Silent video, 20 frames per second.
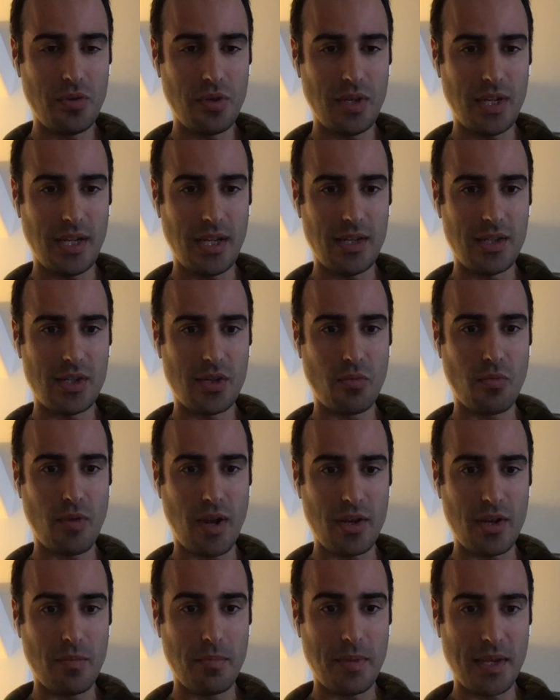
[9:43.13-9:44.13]
you need to
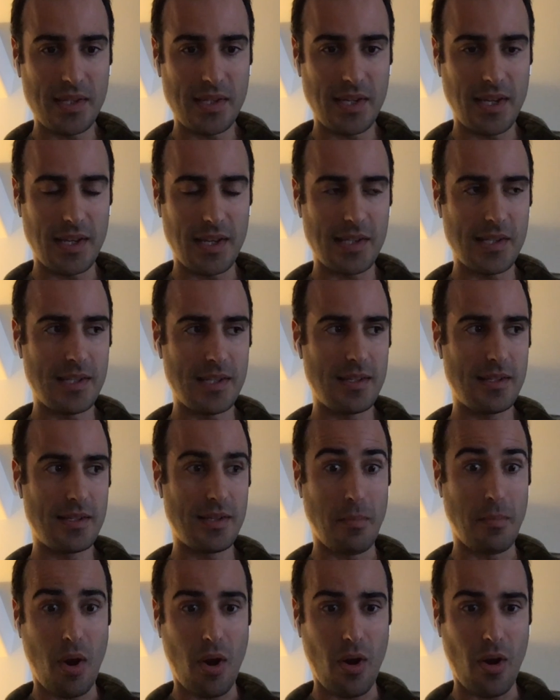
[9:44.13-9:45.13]
run your business
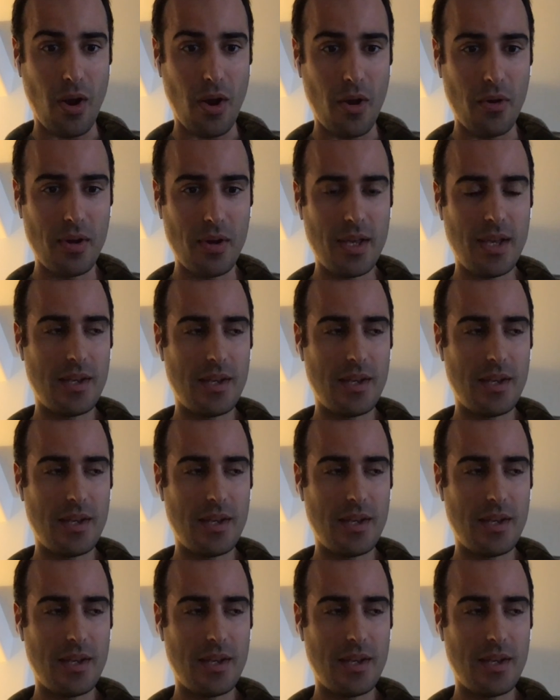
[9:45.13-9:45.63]
tomorrow.